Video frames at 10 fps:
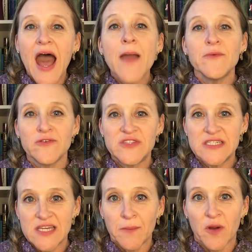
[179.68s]
I moved
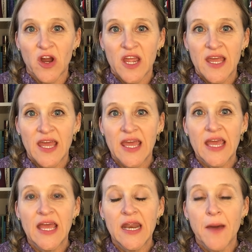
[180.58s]
to Denmark
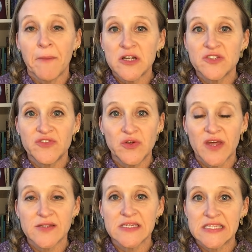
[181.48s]
in March of
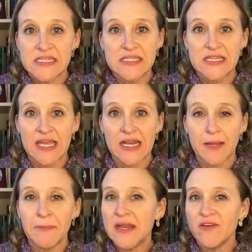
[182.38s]
2016.
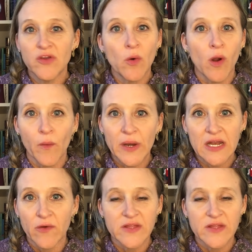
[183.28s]
Many of you already